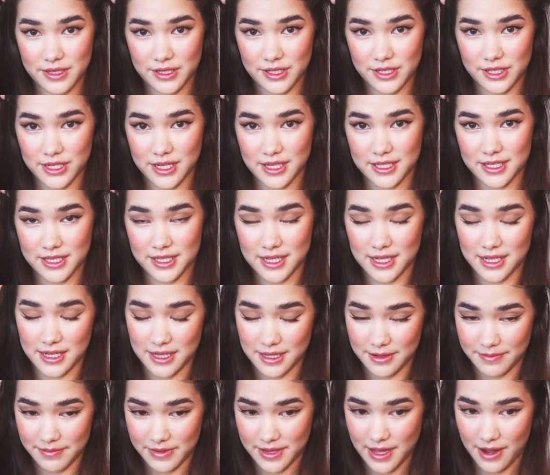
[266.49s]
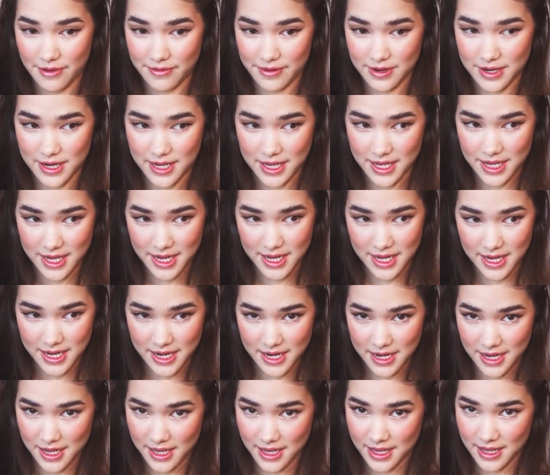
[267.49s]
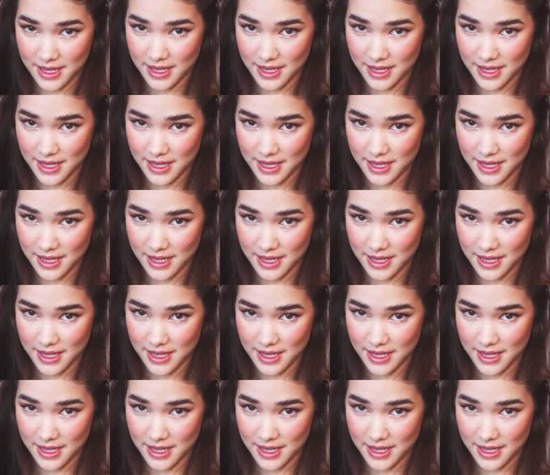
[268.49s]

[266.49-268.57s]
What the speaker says: Just clip that one in,